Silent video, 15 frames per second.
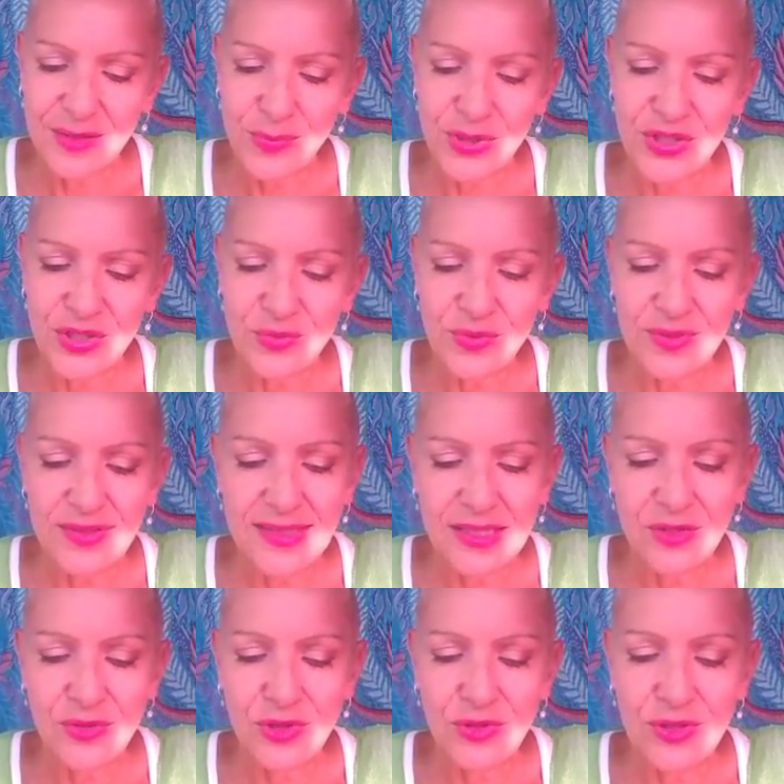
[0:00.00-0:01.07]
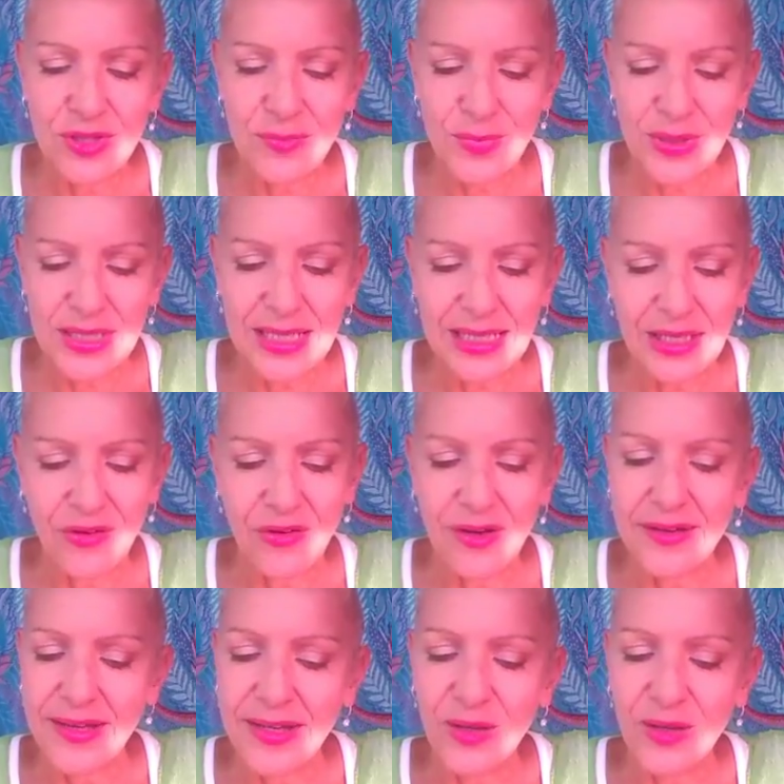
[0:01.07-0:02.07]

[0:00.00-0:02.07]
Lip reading: the picture will soon be clearer